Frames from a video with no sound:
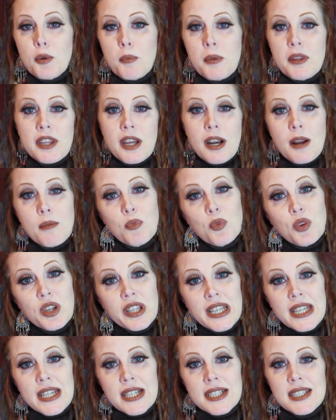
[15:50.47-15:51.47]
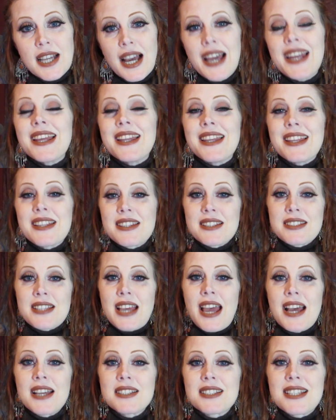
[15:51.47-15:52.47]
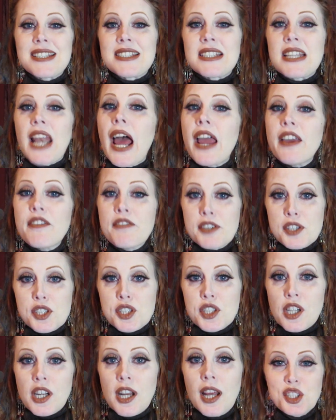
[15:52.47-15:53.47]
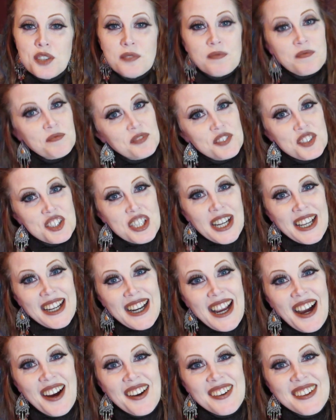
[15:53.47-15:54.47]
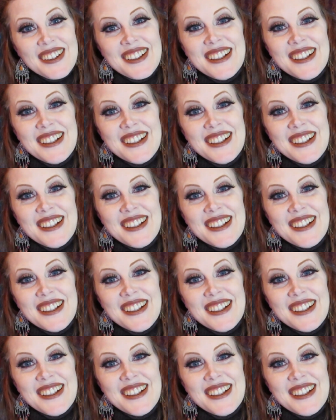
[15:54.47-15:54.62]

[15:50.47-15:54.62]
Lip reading: but that I'm really excited that this has, is night vision. Check it out!